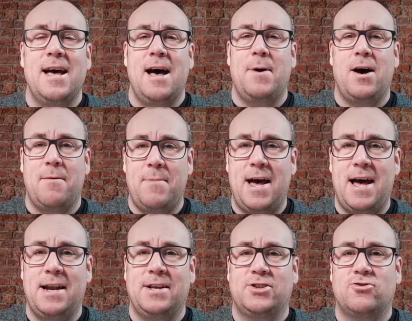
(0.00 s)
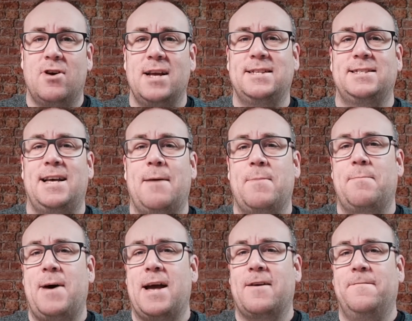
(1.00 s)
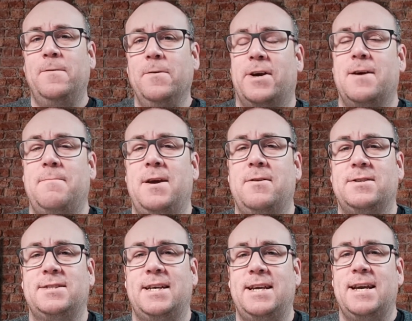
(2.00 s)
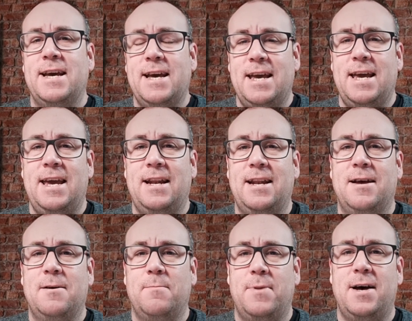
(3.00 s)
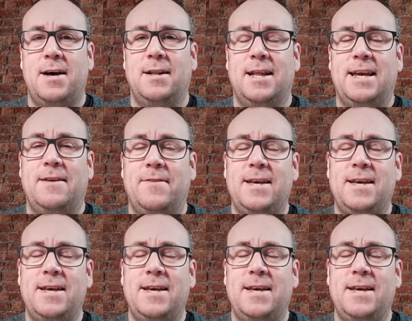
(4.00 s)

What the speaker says: about a man trying to set up a bank for the community in Burnley.